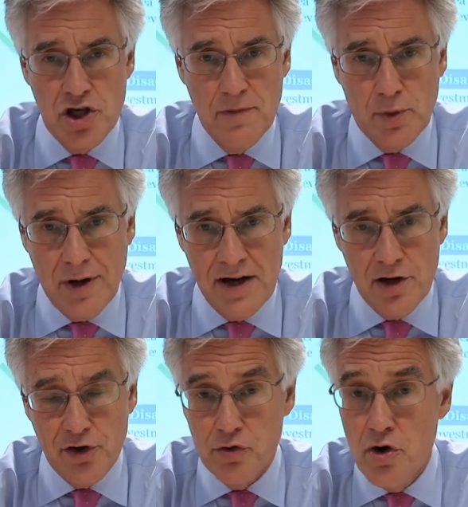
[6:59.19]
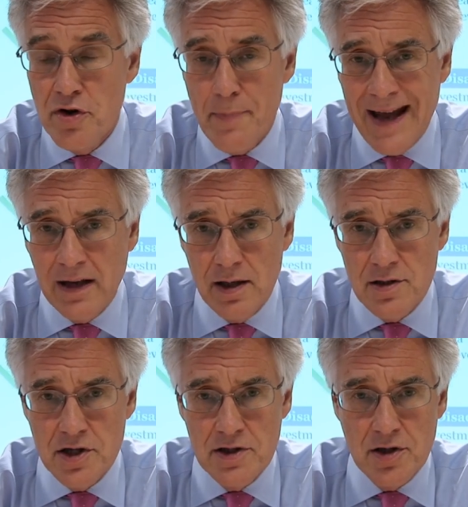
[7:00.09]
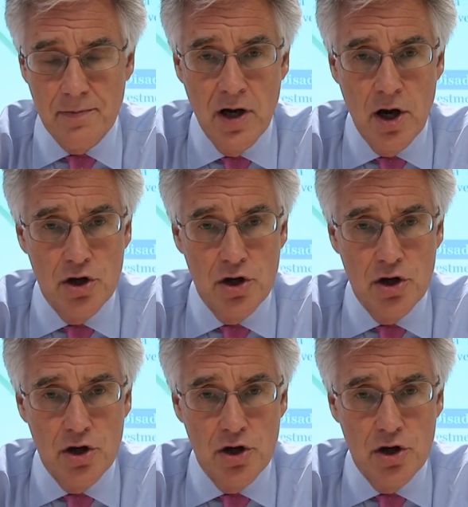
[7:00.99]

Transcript: cheap credit through the banking system